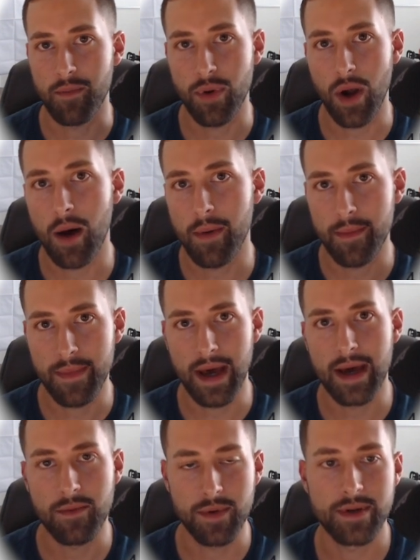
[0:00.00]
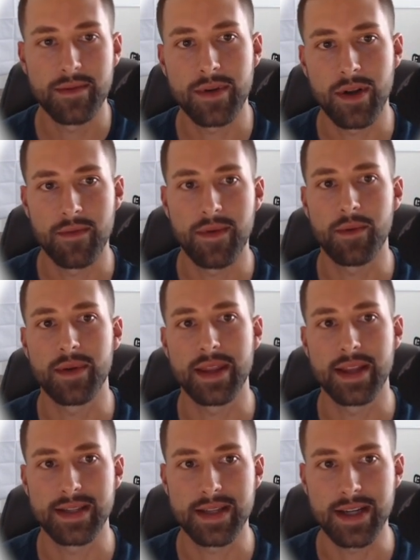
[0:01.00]
problem that would fit within
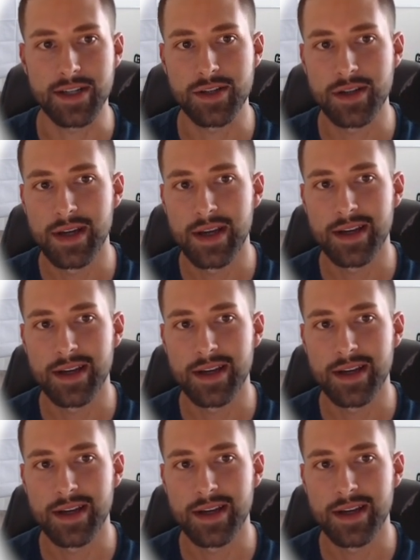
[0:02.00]
this niche.